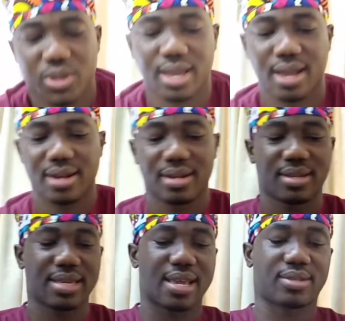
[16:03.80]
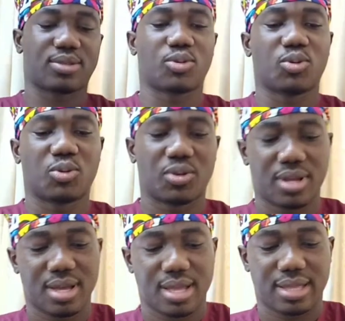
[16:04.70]
we can hear. So
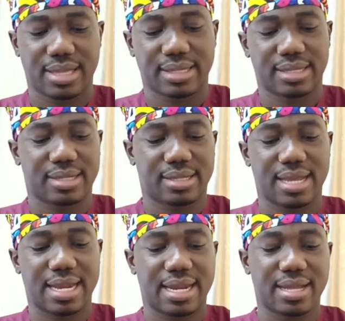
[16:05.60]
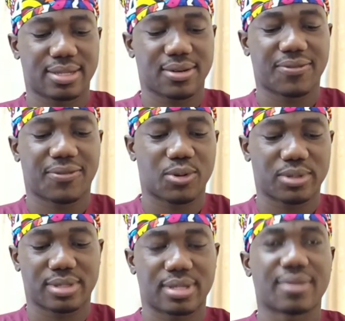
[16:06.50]
this is a dental
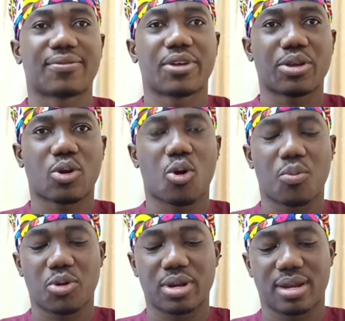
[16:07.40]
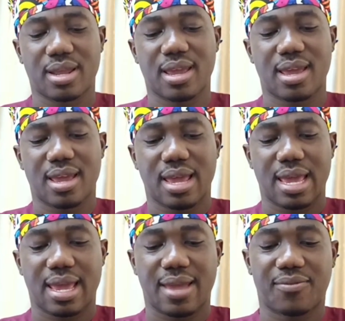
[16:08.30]
floss, very common
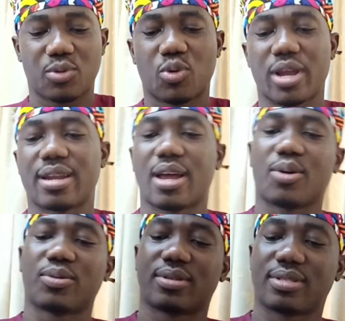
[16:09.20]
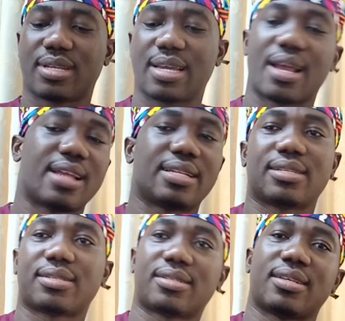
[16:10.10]
everywhere now, and
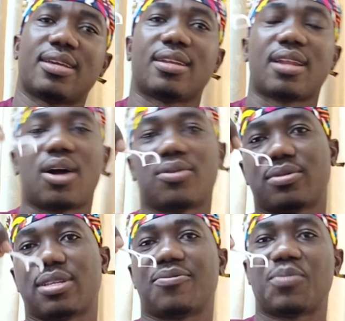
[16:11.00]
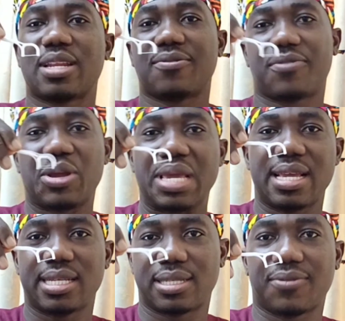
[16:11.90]
this now they've made it very
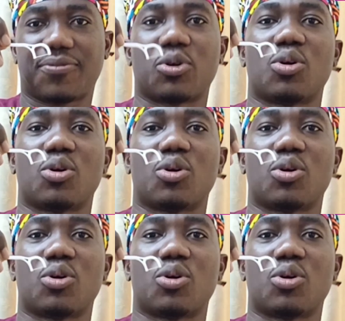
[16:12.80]
easy